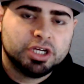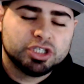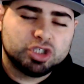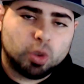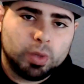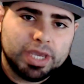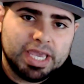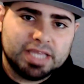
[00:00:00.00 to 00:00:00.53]

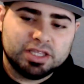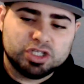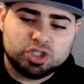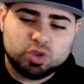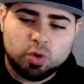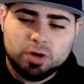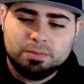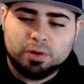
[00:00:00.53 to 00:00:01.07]
So again, the
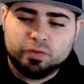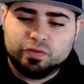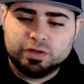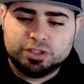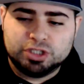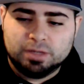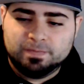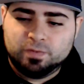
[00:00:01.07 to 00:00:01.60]
story mode for
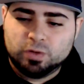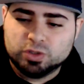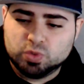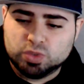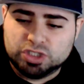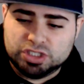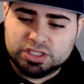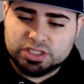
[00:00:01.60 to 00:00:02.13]
Jump Force
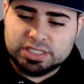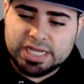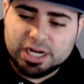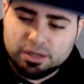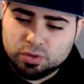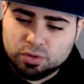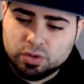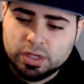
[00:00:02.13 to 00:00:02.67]
was just
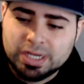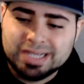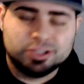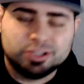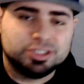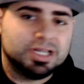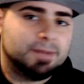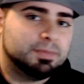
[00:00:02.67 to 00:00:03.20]
terrible.
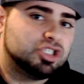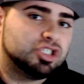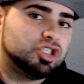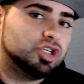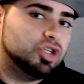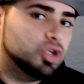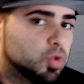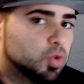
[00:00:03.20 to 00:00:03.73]
There's not much
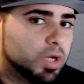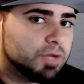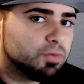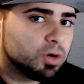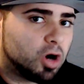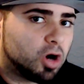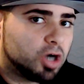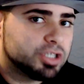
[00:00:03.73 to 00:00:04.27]
to do in
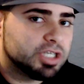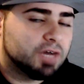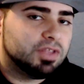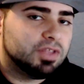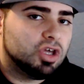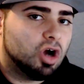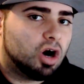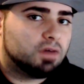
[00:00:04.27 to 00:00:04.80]
regards of
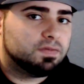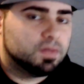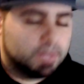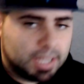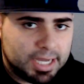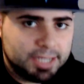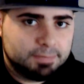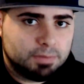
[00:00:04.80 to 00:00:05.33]
the
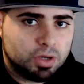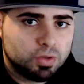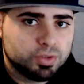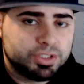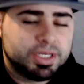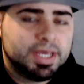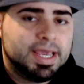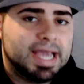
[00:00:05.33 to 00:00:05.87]
offline
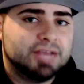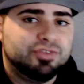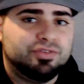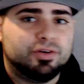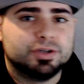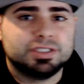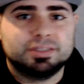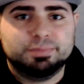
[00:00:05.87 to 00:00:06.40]
modes as
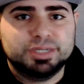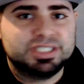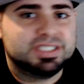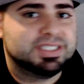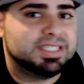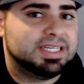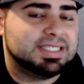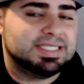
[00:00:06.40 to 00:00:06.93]
far as the
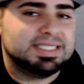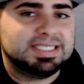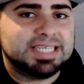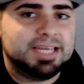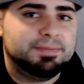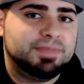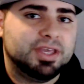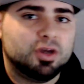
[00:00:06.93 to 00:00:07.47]
missions, and it's the
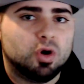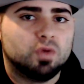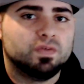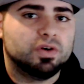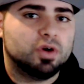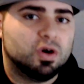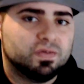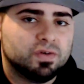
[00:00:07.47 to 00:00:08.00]
same thing
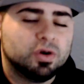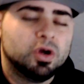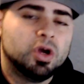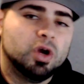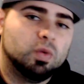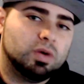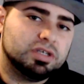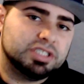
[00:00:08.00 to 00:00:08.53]
over and over.
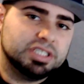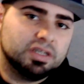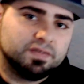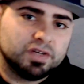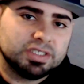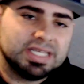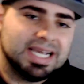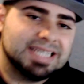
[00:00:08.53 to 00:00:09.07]
While
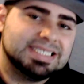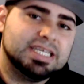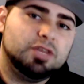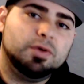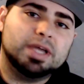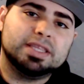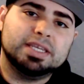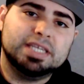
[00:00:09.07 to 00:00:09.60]
Xenoverse, like I said,
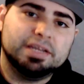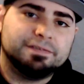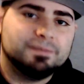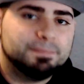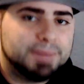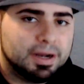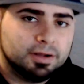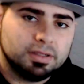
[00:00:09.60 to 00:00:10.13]
you got the
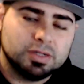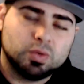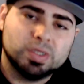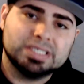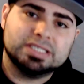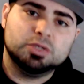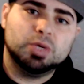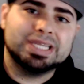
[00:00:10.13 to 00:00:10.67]
different parallel
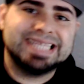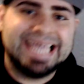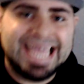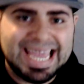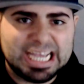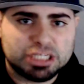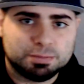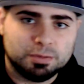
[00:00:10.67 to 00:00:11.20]
quests, you got the
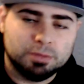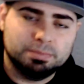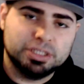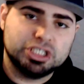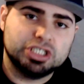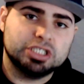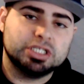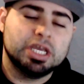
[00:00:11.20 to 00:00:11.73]
expert
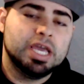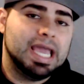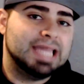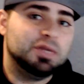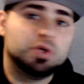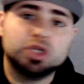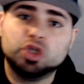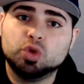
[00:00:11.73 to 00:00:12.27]
missions,
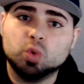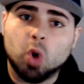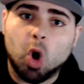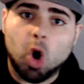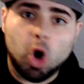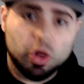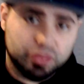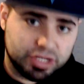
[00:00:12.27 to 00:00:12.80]
and you can do
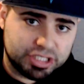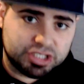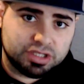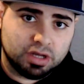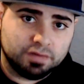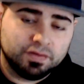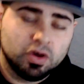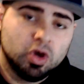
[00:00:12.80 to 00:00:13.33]
all this
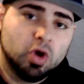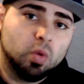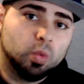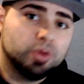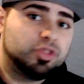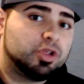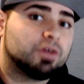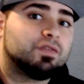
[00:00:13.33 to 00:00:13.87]
stuff
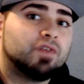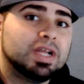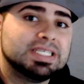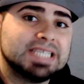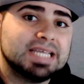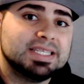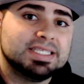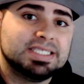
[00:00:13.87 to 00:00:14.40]
with your
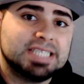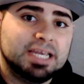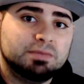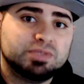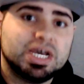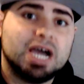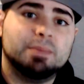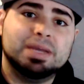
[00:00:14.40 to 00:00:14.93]
friends at the same
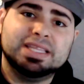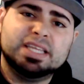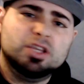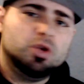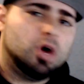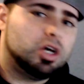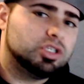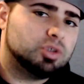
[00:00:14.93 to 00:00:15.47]
time. And then
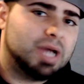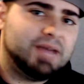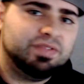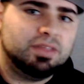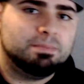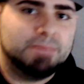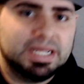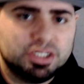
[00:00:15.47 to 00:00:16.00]
you also have
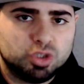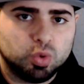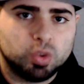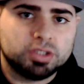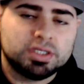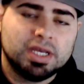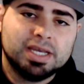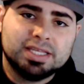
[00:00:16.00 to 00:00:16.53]
the
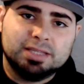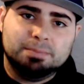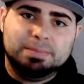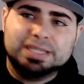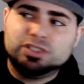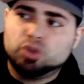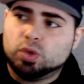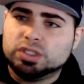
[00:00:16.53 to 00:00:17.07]
mentors, the
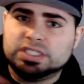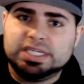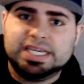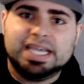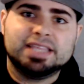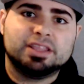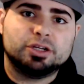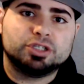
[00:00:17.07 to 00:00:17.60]
mentors to
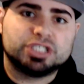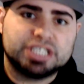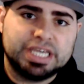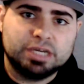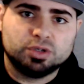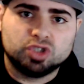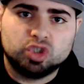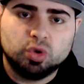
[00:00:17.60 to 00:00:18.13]
get their
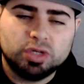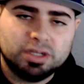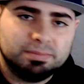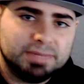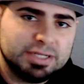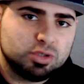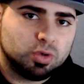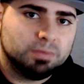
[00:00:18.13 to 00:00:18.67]
skills, doing the
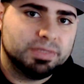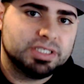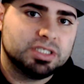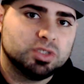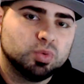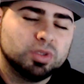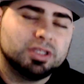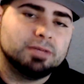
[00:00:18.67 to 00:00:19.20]
mentor
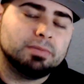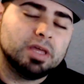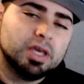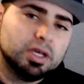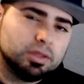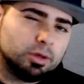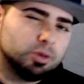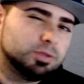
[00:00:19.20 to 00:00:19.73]
missions with them.
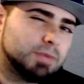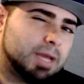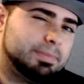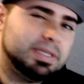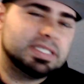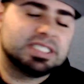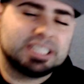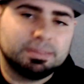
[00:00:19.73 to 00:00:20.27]
Those might
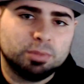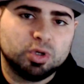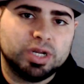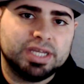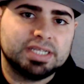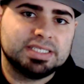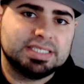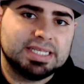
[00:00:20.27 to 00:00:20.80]
be similar
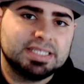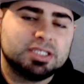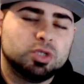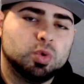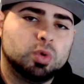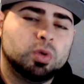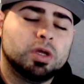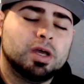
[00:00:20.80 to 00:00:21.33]
in a sense
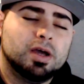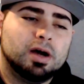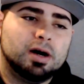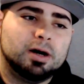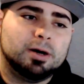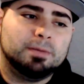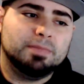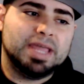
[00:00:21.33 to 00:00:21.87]
to
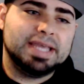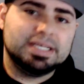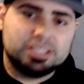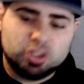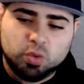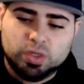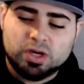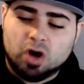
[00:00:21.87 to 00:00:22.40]
um, like
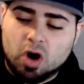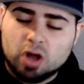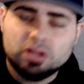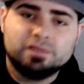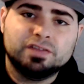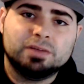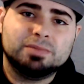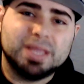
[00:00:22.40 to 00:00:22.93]
doing all
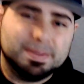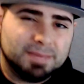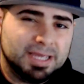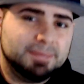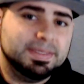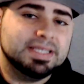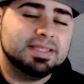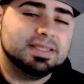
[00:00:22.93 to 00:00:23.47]
of them. They
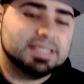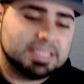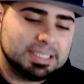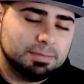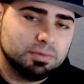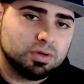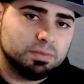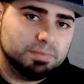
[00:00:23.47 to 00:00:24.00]
may be
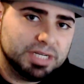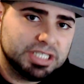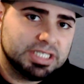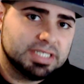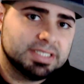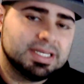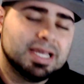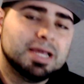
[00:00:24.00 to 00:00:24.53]
similar
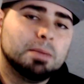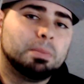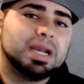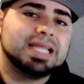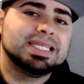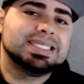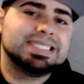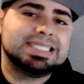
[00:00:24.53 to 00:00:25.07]
missions, but
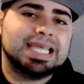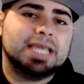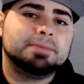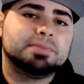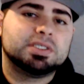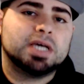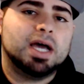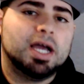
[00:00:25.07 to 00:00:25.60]
at the
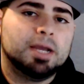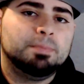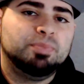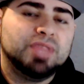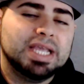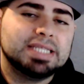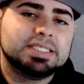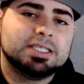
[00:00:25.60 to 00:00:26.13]
same time,
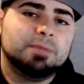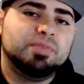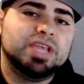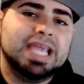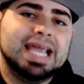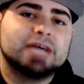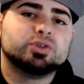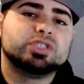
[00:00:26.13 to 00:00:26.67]
it's
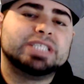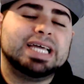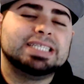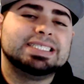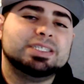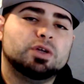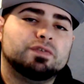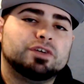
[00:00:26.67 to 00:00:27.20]
something else that
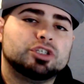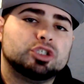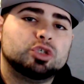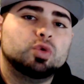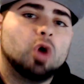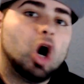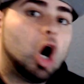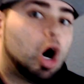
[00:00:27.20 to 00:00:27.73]
Xenoverse
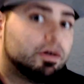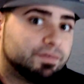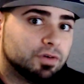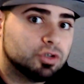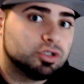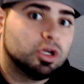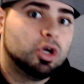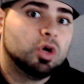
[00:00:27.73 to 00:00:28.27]
2
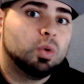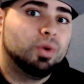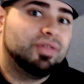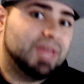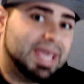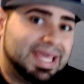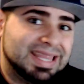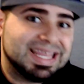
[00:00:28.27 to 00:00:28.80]
offers
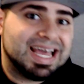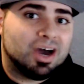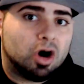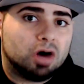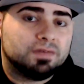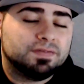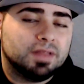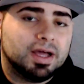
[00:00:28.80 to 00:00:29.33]
within that
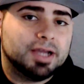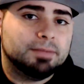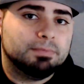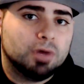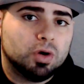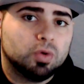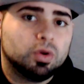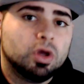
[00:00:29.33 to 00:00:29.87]
offline
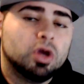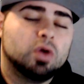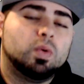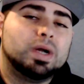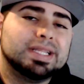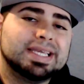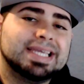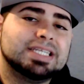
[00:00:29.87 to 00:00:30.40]
mode
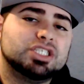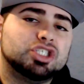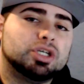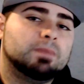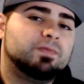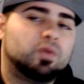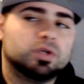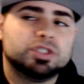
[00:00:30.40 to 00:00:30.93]
while again,
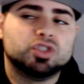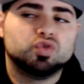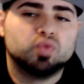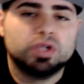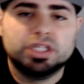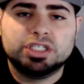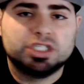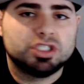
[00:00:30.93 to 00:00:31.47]
Jump Force is
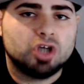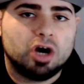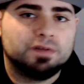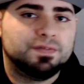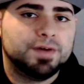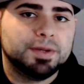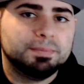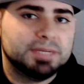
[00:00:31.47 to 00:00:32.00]
really just
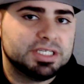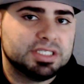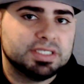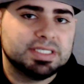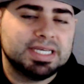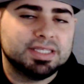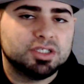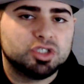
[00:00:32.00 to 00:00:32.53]
offering
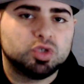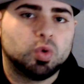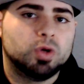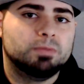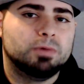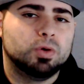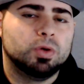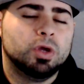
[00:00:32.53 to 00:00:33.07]
missions and the story
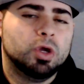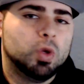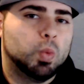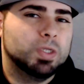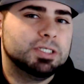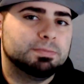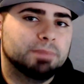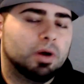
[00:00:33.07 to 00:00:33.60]
mode,
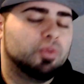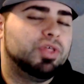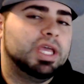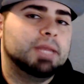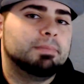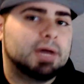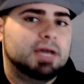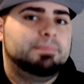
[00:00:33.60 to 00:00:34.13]
which both,
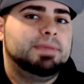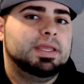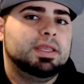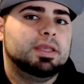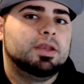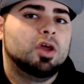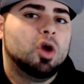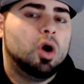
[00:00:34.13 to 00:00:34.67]
in my
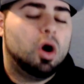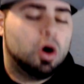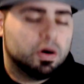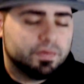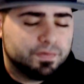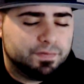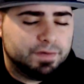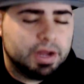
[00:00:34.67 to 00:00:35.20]
opinion, are
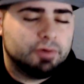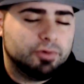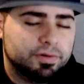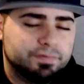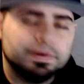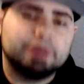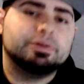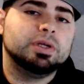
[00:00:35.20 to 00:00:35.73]
very,
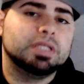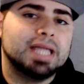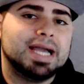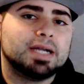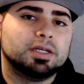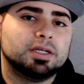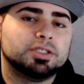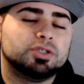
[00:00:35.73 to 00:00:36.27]
very
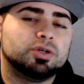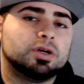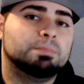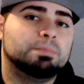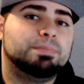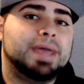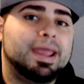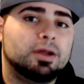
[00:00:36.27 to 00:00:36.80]
lackluster
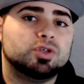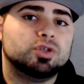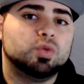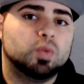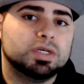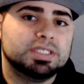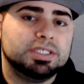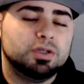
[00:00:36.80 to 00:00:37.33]
compared to
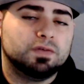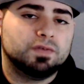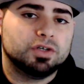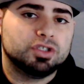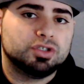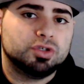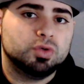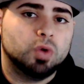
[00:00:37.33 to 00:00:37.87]
what
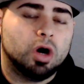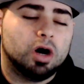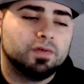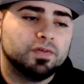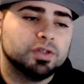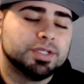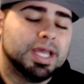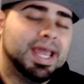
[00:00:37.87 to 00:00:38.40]
Xenoverse 2
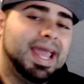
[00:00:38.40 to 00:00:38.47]
offers.